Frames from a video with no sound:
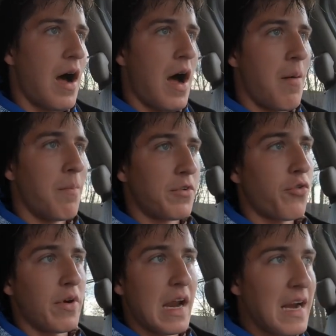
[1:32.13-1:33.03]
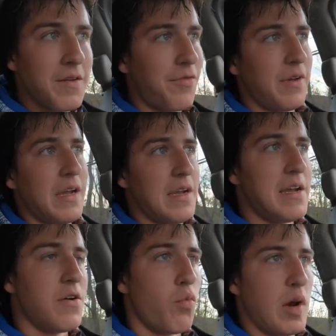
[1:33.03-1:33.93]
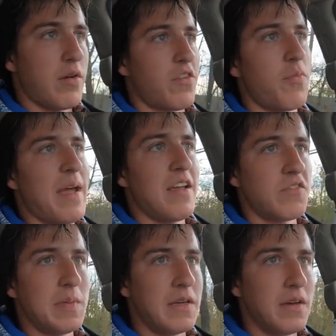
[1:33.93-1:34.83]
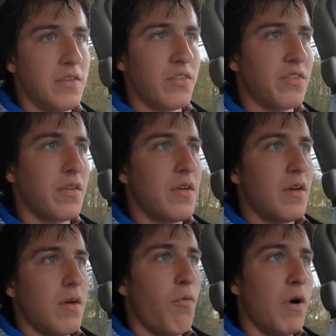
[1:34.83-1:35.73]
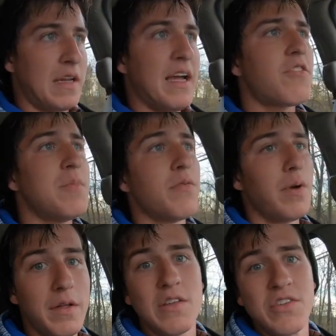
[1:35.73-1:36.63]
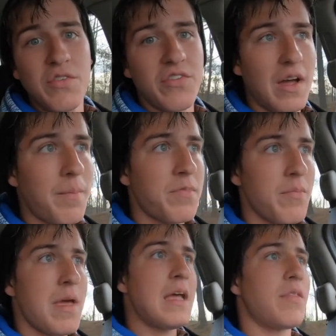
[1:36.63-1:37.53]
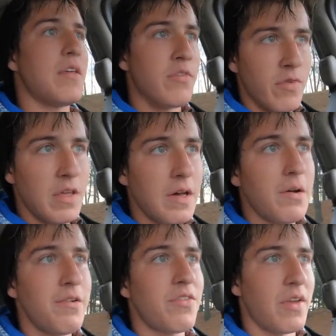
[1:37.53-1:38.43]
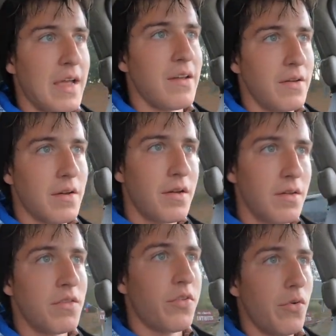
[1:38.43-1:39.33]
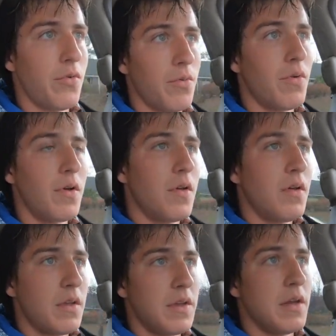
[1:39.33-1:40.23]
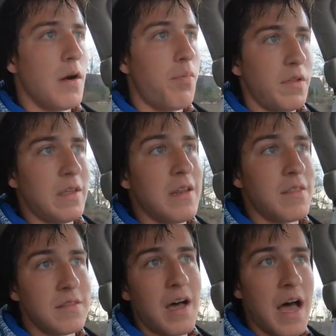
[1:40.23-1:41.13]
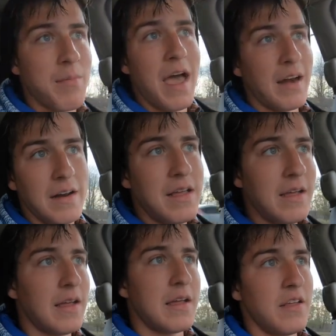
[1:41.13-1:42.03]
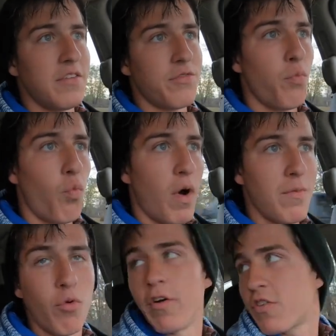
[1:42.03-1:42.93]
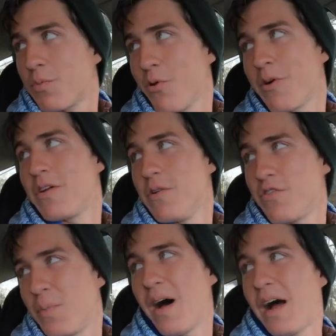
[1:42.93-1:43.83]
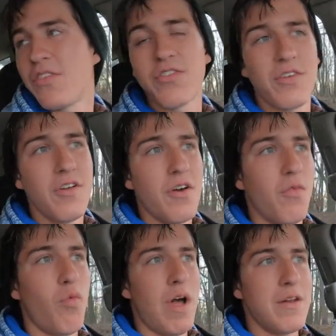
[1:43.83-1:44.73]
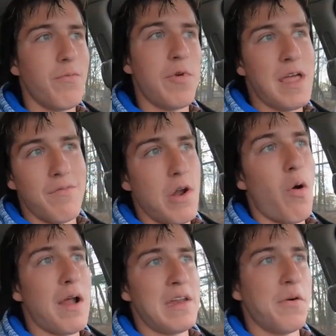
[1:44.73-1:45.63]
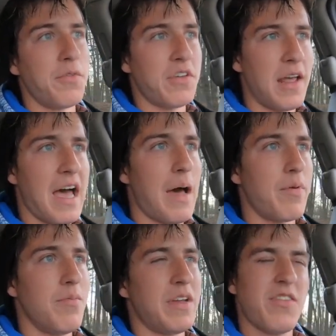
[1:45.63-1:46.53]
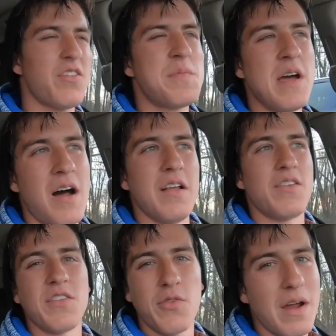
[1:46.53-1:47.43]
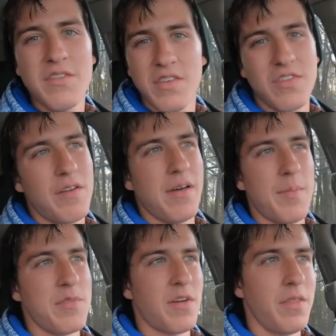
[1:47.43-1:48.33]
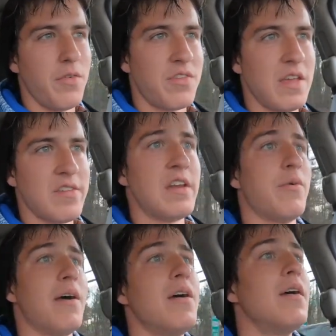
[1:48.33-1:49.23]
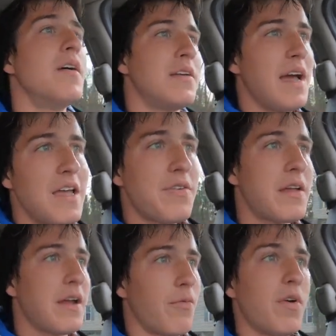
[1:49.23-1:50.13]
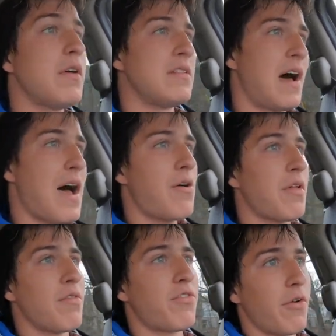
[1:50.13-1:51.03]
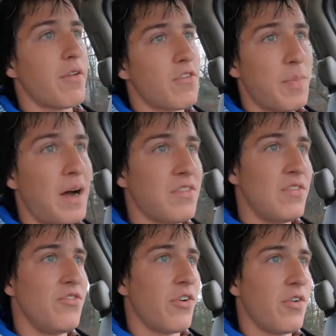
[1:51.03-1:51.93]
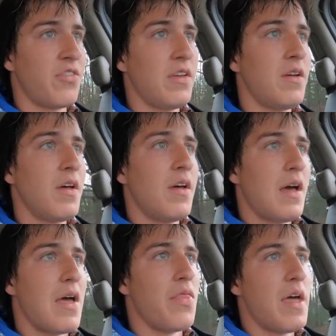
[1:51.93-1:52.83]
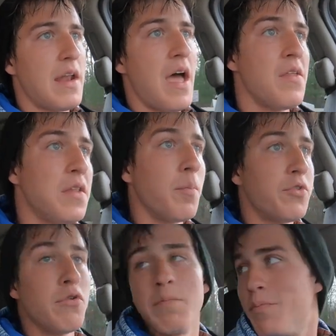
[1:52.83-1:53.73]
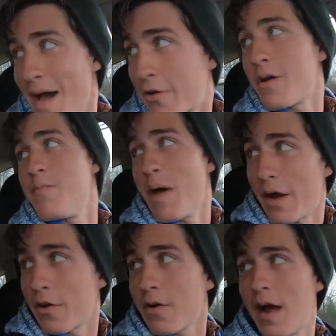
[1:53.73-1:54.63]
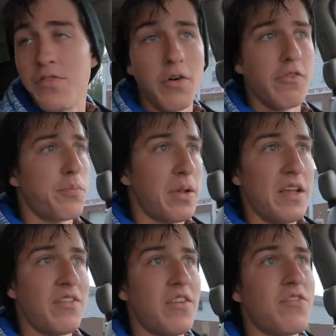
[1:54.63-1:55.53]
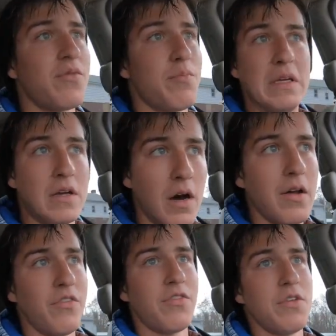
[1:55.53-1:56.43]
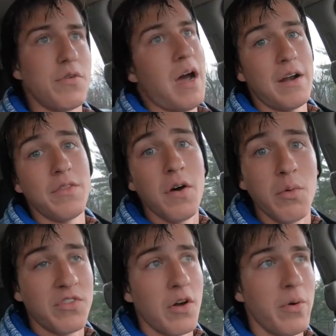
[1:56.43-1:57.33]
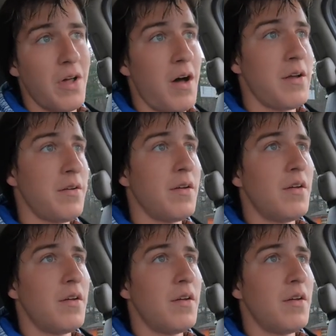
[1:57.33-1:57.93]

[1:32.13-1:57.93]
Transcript: I'm creatively in a weird space, because what gets me really juiced up to make these videos and to, you know, put the end of time editing is when we're exploring new spots, when we have no idea what's going to happen. Because let's be honest, the craziest stuff happens on those days anyway. Yeah, you could get really dialed on certain spots in Jersey and then end up doing better and better at those places because you kind of know what's going on.